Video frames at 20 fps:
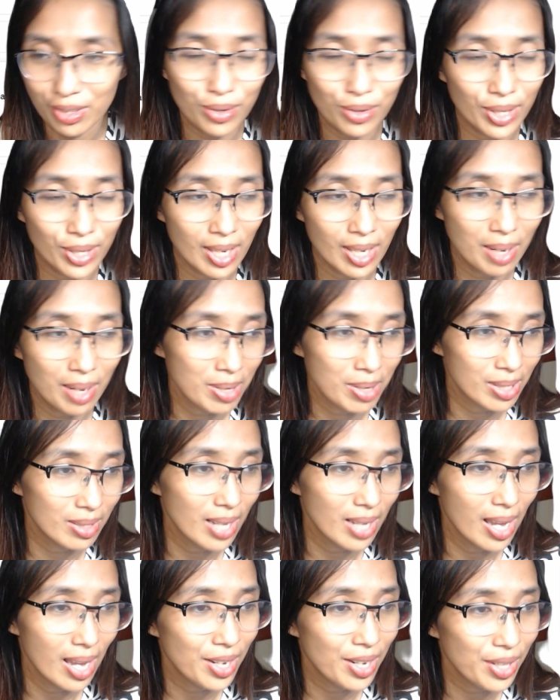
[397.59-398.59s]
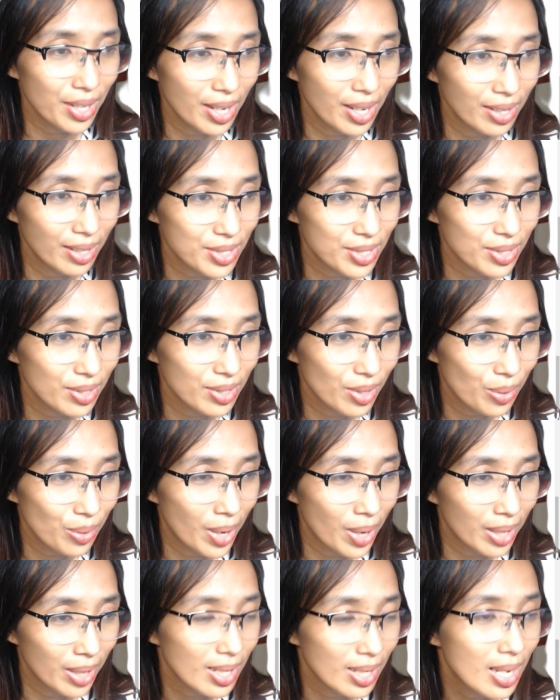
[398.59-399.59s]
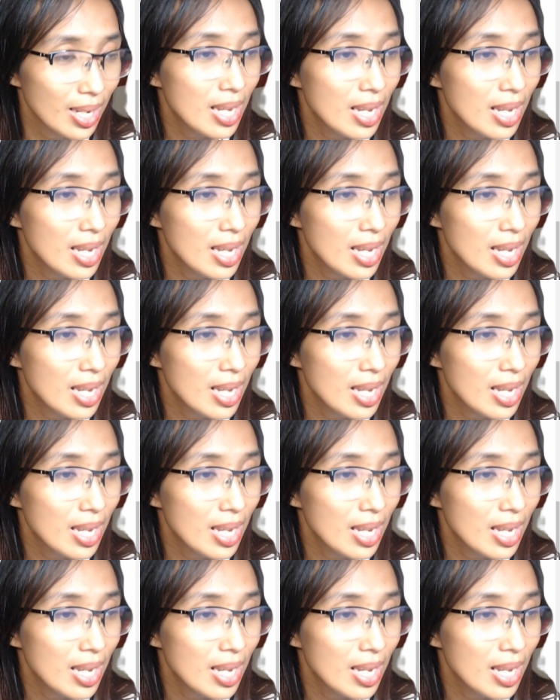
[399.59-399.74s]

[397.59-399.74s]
You can name it anything else you want.